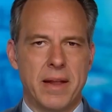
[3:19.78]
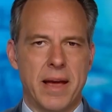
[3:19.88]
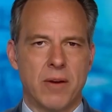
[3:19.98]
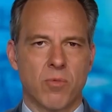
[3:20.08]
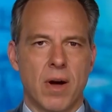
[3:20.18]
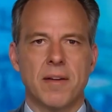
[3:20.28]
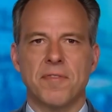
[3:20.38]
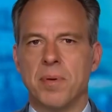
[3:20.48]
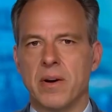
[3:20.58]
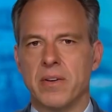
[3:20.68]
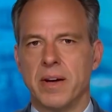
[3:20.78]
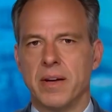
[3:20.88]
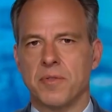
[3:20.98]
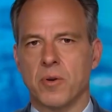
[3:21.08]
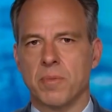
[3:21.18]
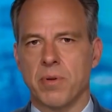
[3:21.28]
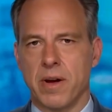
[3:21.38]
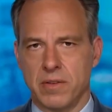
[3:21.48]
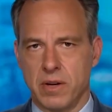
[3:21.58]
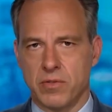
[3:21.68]
as before, CNN isn't
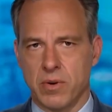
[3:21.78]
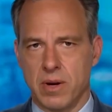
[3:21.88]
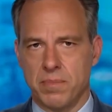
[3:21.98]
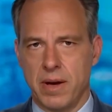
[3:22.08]
necessarily